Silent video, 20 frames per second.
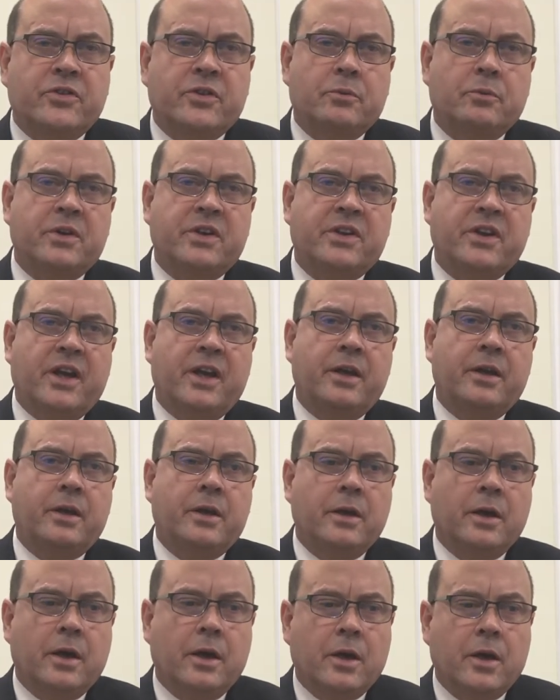that we take
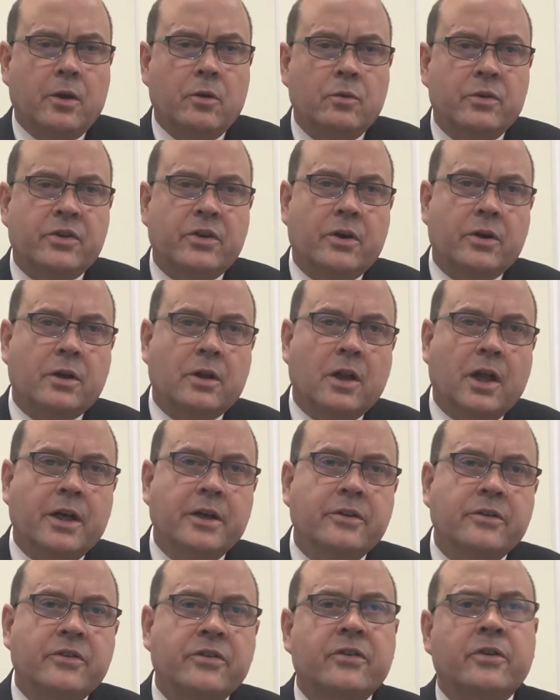uh, with our
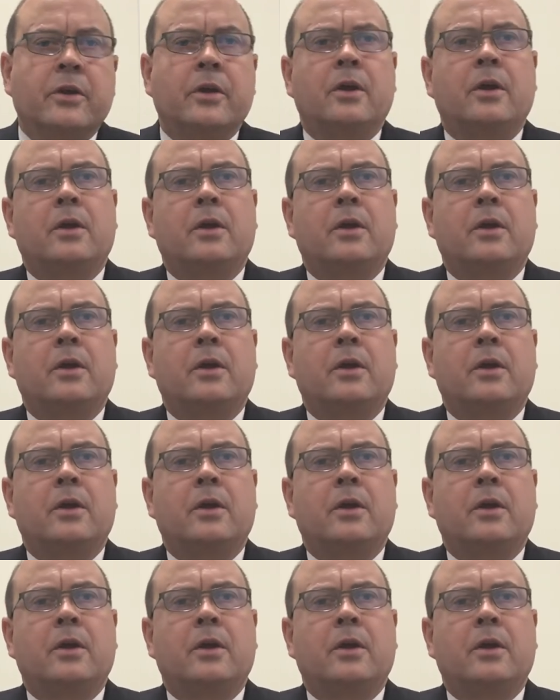clients.